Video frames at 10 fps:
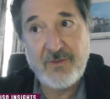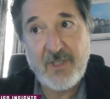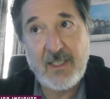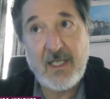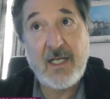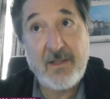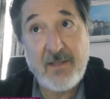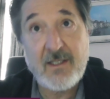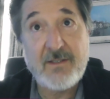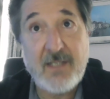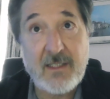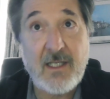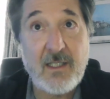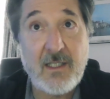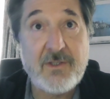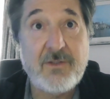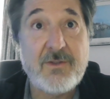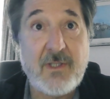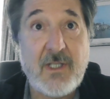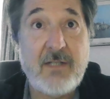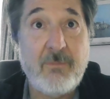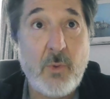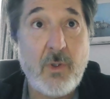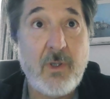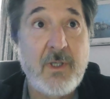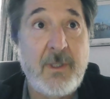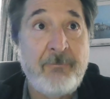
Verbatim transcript: and I think the technology. There's a lot of more.